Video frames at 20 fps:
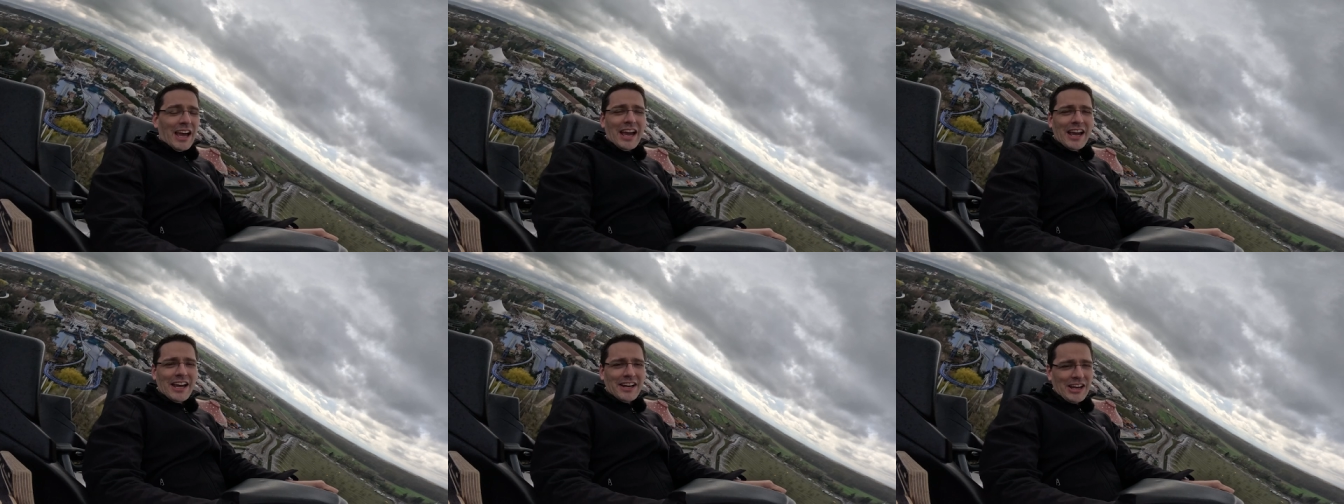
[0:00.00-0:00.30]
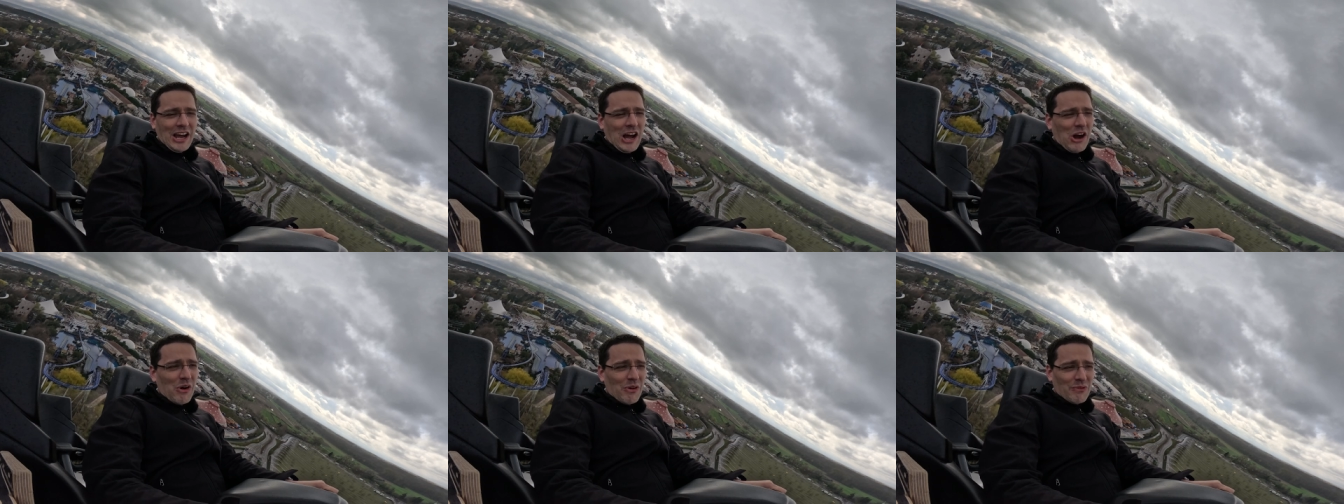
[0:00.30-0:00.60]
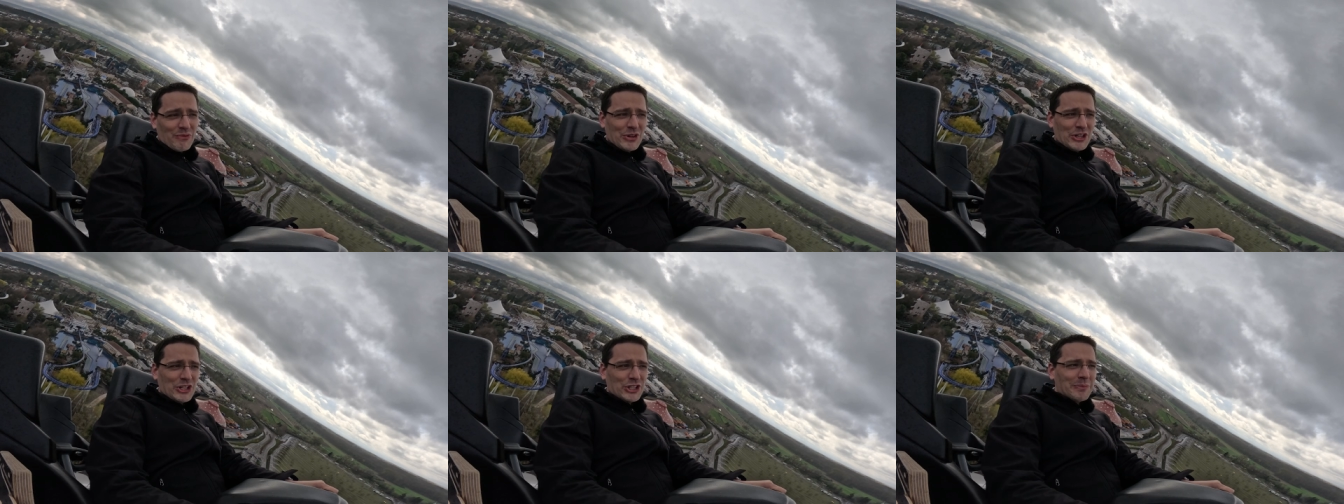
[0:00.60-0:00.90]
And now
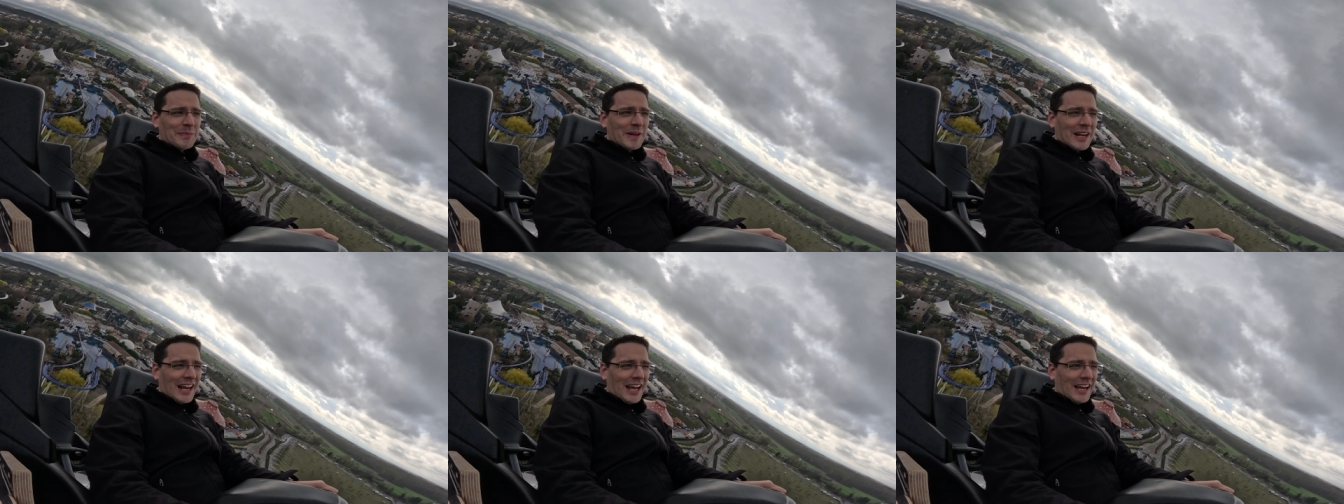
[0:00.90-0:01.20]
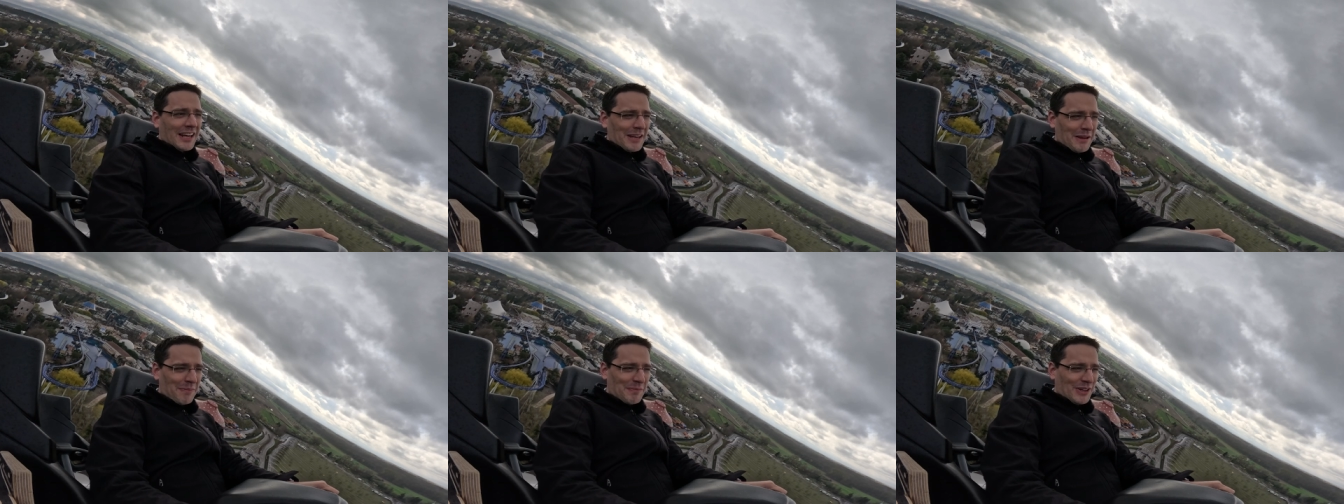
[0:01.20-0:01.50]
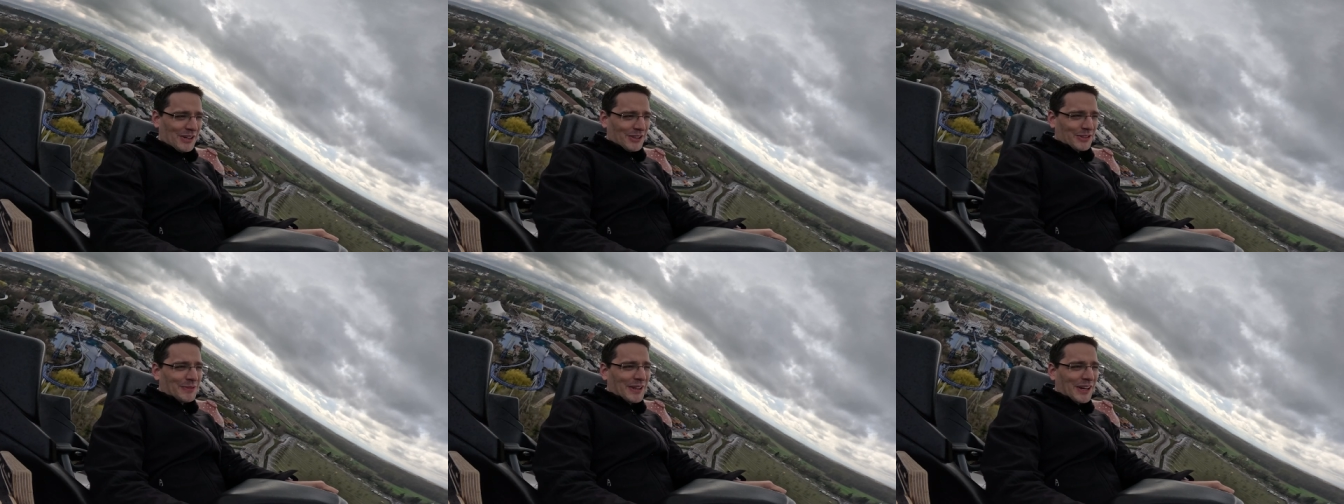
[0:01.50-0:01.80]
wish me luck
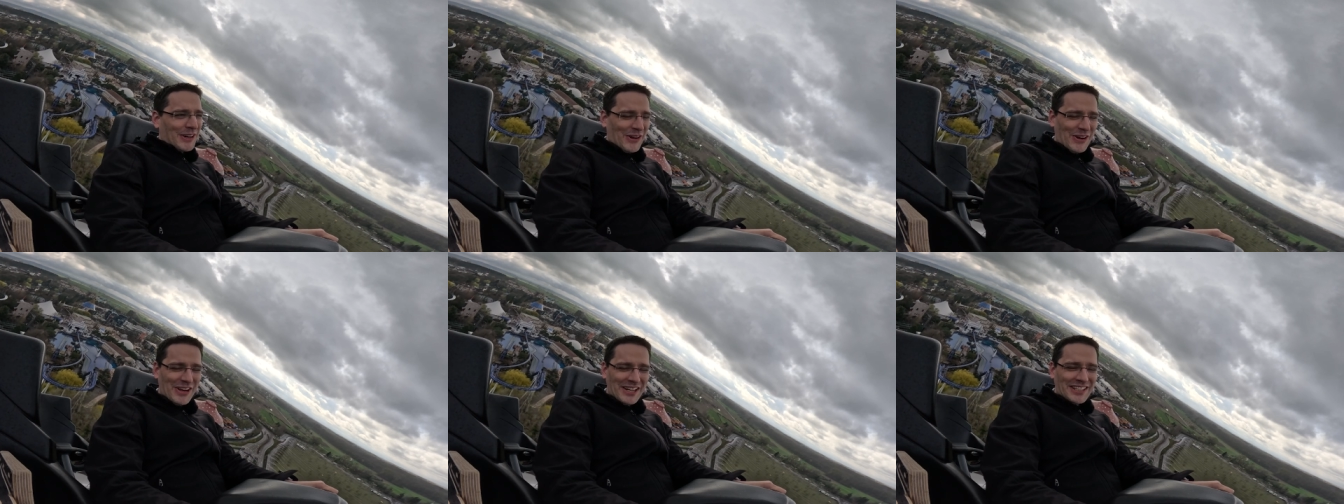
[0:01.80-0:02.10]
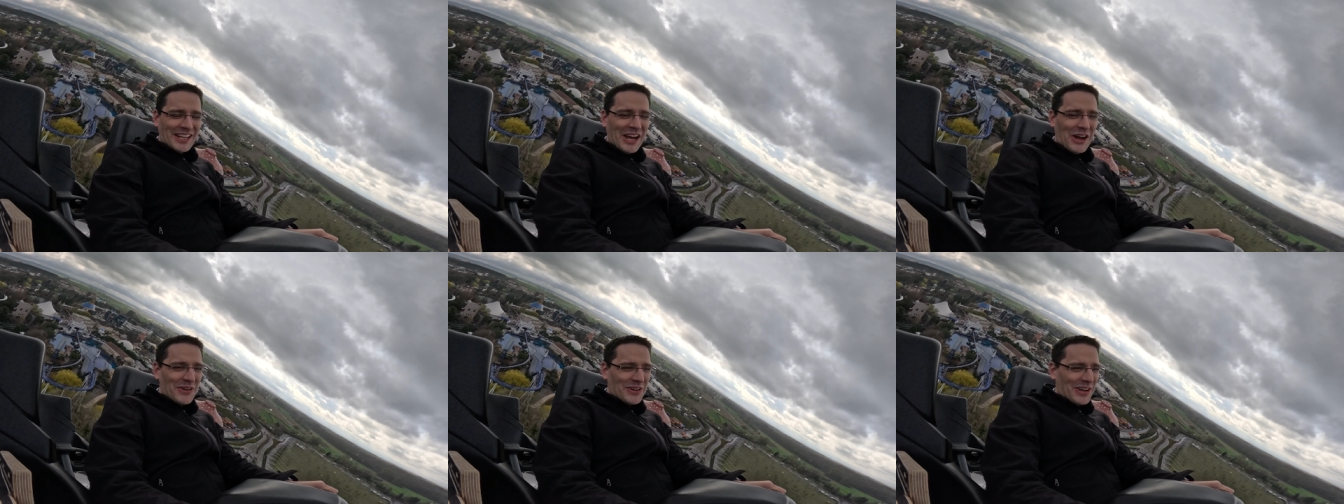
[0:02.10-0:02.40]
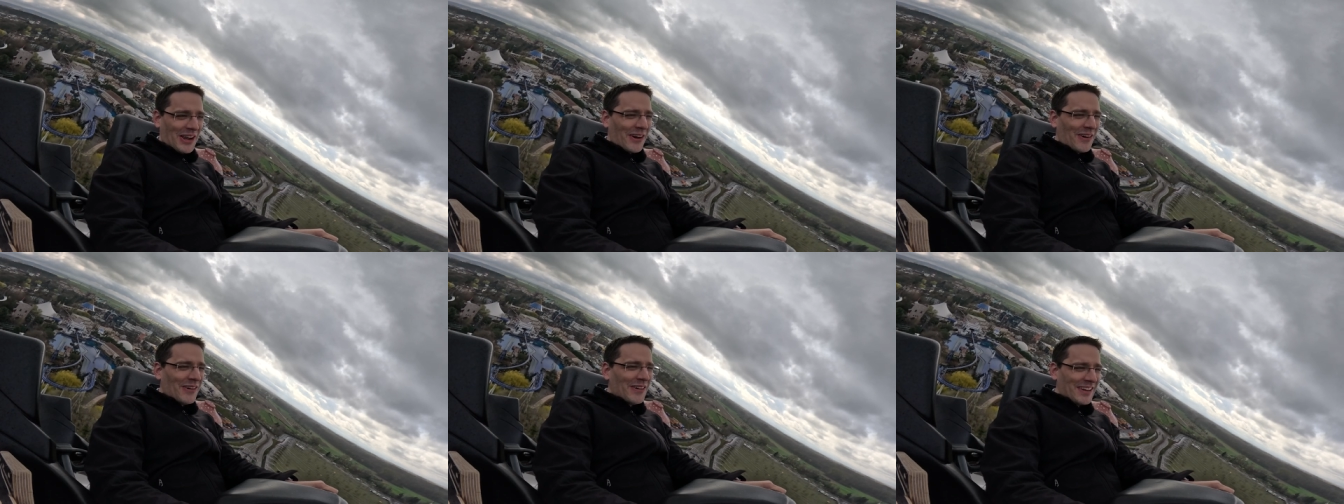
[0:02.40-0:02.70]
because we are going down
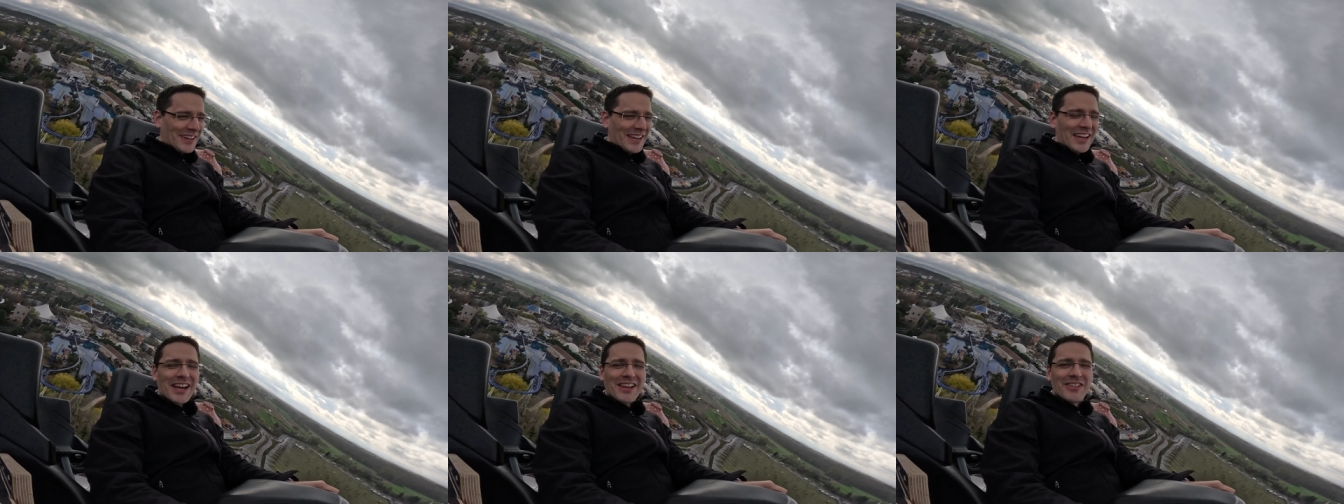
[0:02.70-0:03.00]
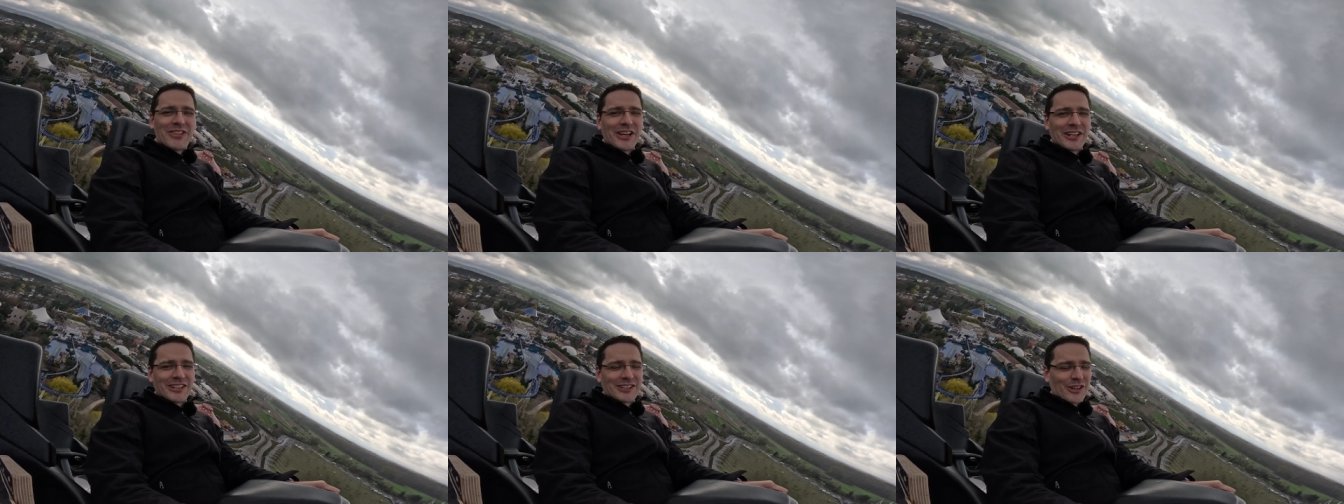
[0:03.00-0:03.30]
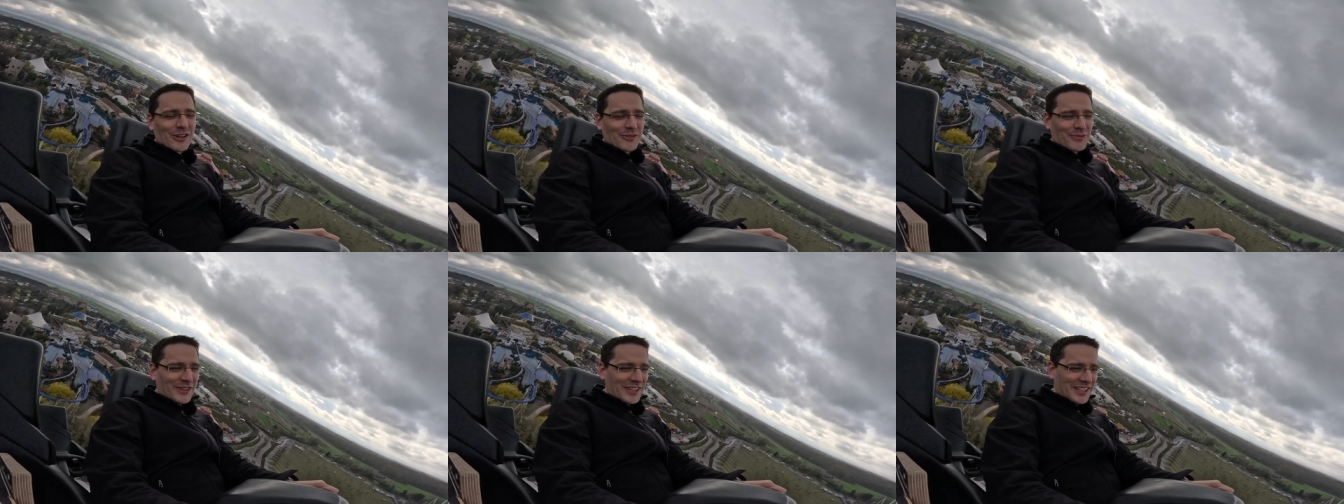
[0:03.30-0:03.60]
now. And thanks a
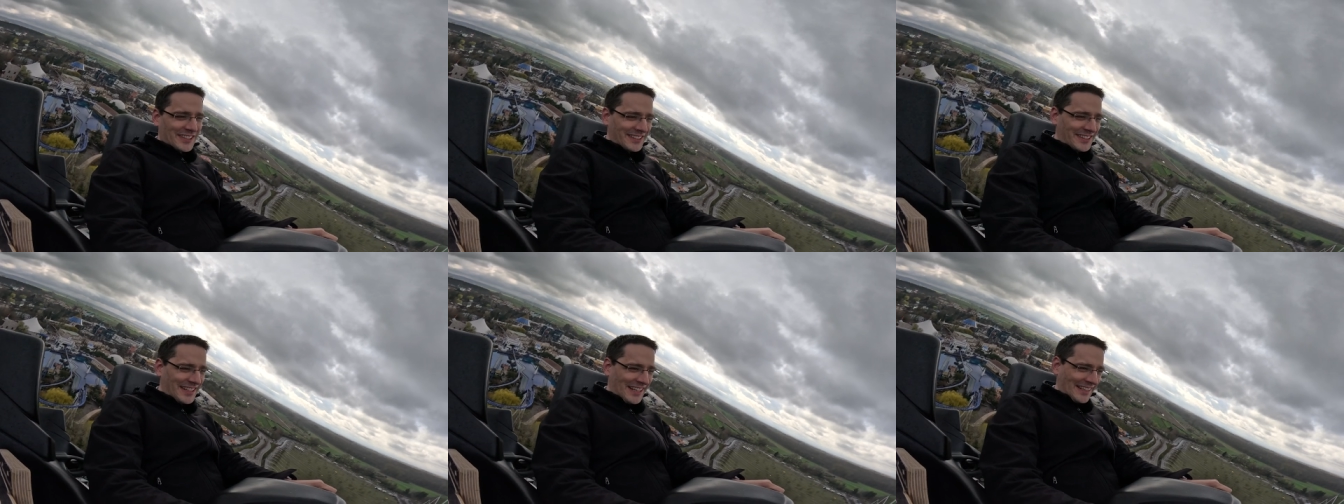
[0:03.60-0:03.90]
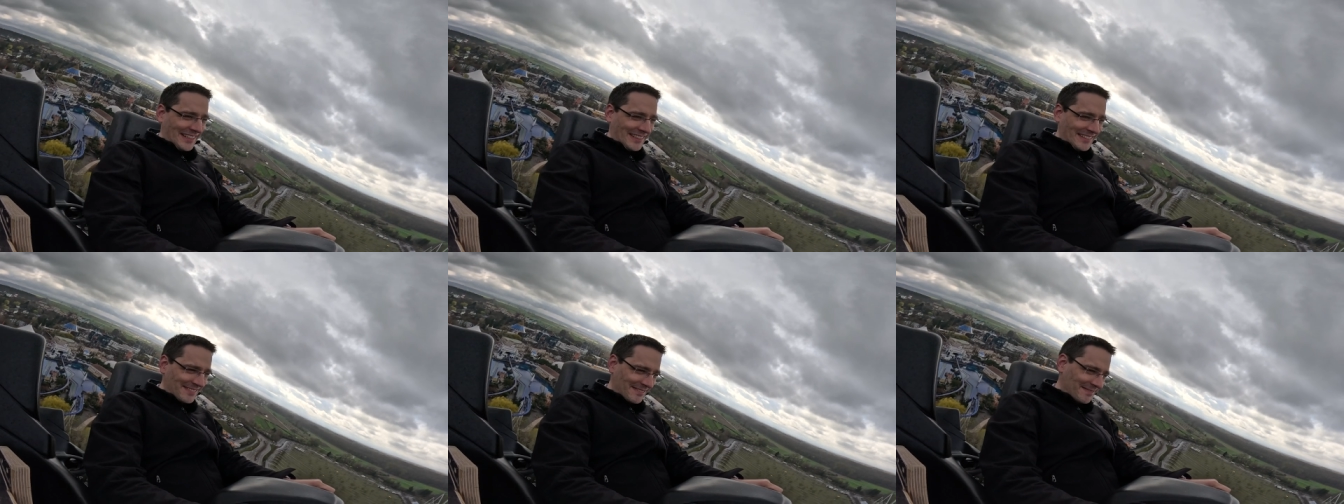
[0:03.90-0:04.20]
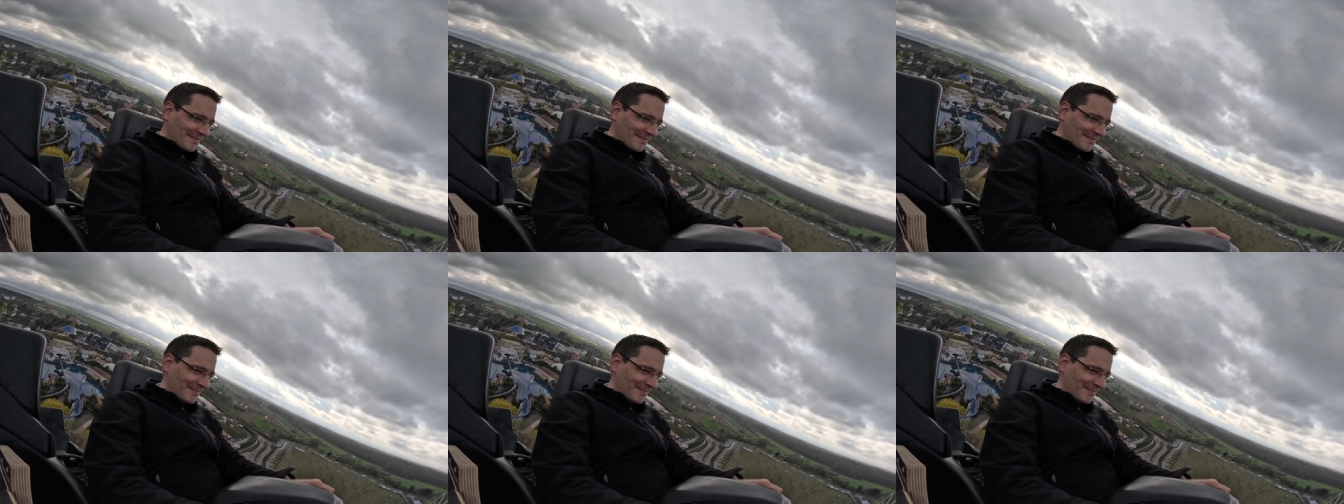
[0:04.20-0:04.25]
lot for listening.